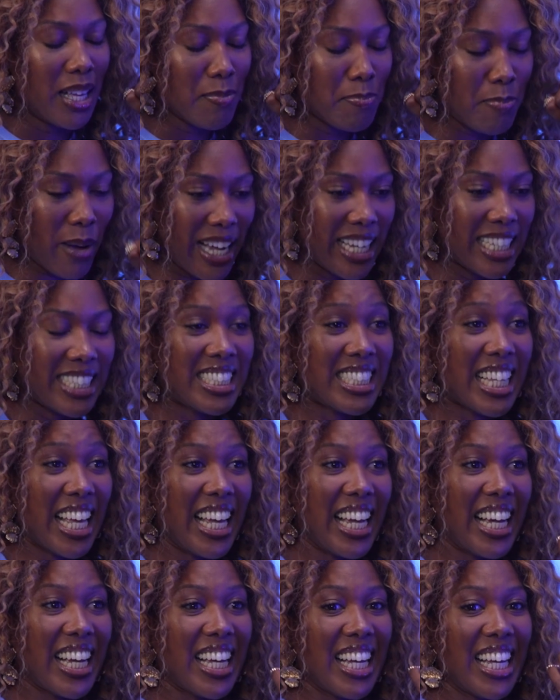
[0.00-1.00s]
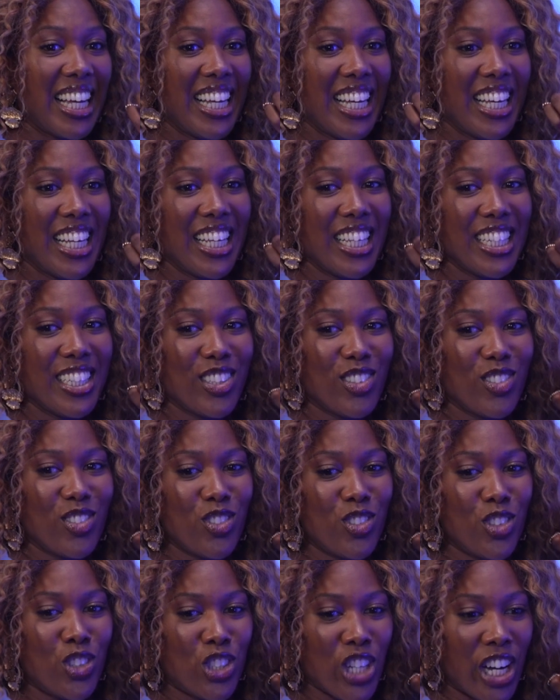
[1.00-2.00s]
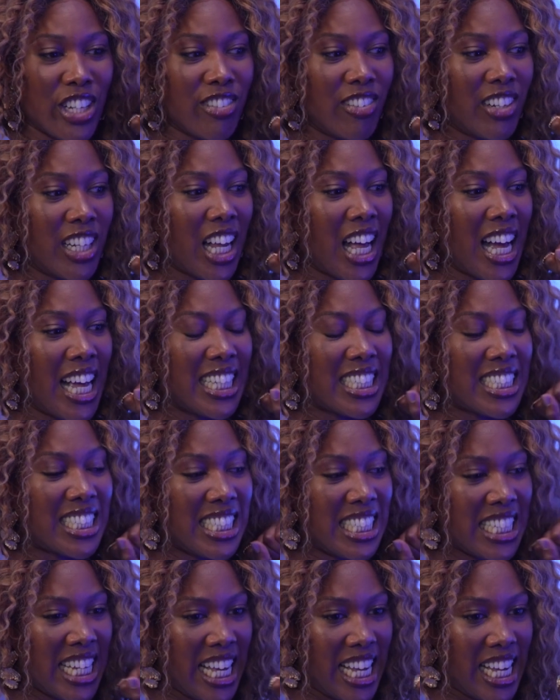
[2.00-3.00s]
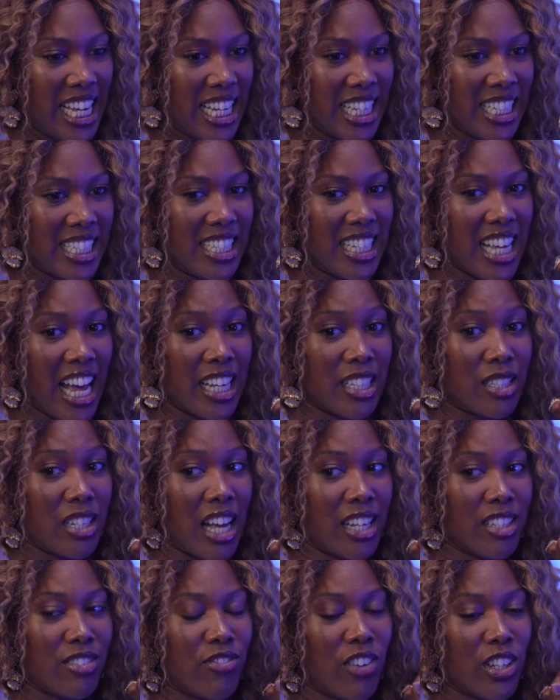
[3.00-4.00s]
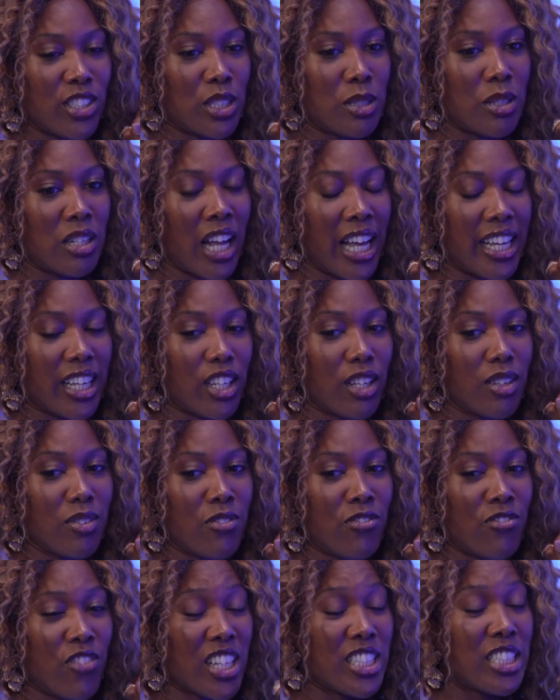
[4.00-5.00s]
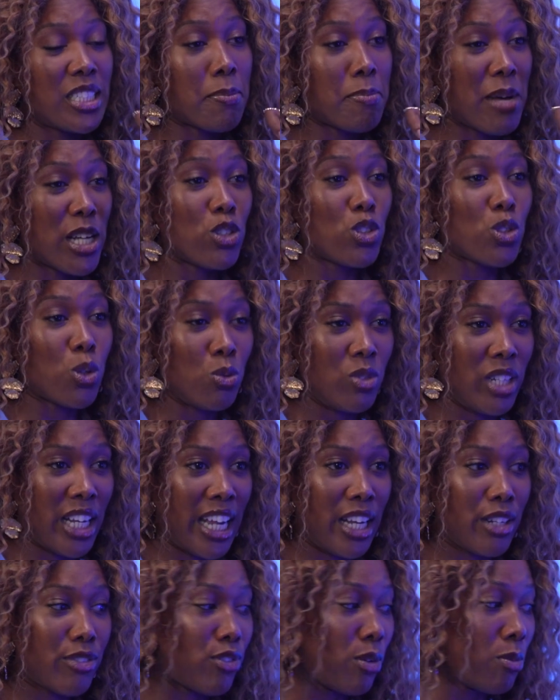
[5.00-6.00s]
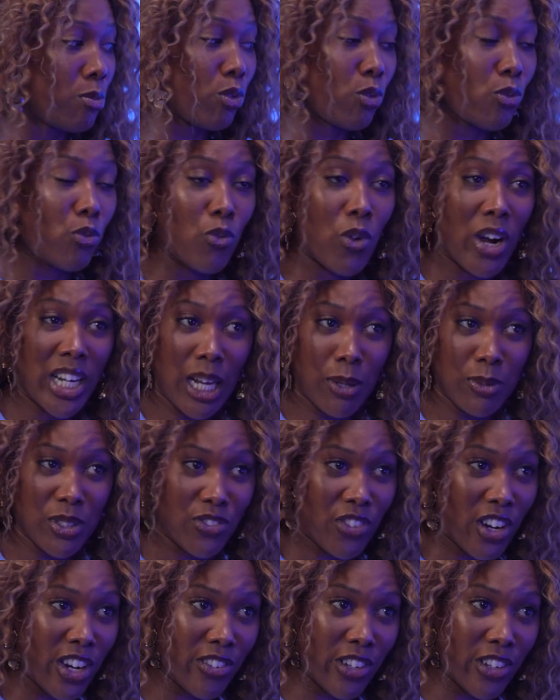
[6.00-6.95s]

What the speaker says: basic, generalized need and fundamental need from when I was very,